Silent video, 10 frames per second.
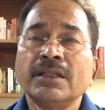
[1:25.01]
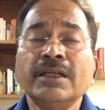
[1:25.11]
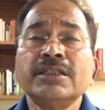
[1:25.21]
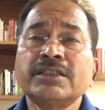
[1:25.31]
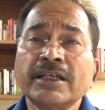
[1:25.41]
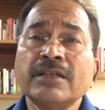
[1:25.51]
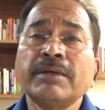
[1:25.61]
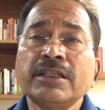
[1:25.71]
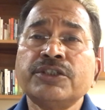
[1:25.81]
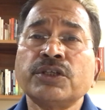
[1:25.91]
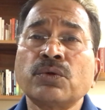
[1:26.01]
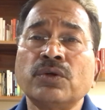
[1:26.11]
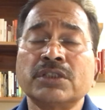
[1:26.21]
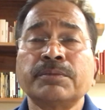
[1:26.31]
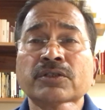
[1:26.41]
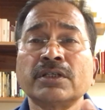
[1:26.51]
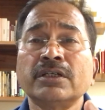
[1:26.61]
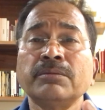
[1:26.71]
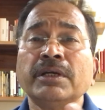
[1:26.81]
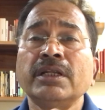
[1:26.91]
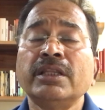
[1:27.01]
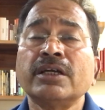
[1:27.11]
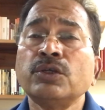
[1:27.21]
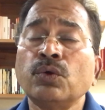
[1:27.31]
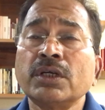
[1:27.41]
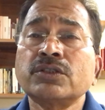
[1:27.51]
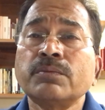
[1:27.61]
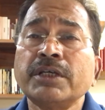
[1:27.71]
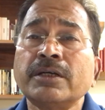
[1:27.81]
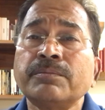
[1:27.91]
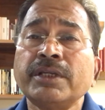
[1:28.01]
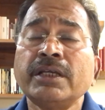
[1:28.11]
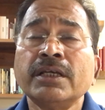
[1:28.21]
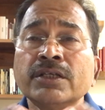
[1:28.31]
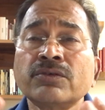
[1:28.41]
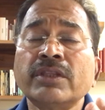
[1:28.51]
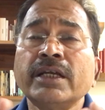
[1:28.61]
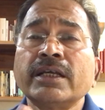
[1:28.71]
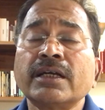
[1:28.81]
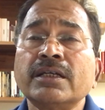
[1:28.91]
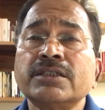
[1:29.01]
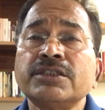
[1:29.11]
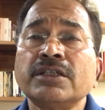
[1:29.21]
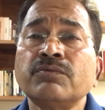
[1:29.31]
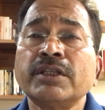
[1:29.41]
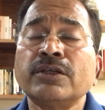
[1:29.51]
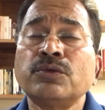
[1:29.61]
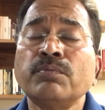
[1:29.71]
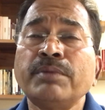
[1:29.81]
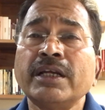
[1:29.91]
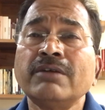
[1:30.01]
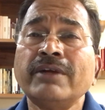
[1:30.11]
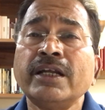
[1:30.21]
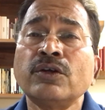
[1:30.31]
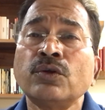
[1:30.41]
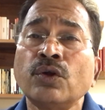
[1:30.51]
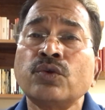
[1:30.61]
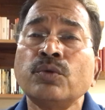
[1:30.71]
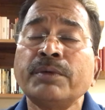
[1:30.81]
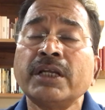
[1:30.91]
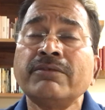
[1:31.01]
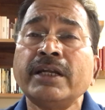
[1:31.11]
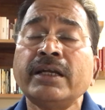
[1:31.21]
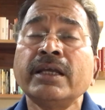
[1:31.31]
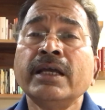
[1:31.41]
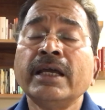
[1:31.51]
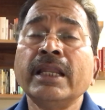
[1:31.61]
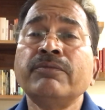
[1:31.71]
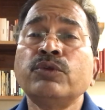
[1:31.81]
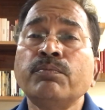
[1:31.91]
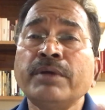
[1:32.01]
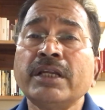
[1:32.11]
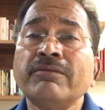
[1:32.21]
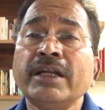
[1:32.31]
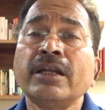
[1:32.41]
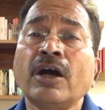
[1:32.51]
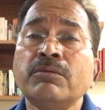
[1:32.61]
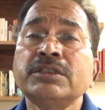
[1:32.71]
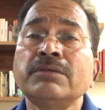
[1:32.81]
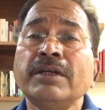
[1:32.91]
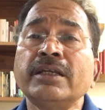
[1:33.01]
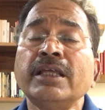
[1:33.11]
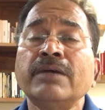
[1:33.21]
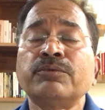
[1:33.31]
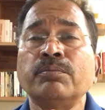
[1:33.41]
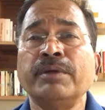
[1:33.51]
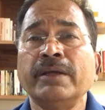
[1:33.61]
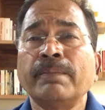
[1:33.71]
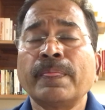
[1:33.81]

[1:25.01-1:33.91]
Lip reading: That is taken by the shareholders because ultimately they are the owners of the company. So they take a decision whether to pay dividend or not to pay dividend. And if to pay dividend, how much dividend they have to pay.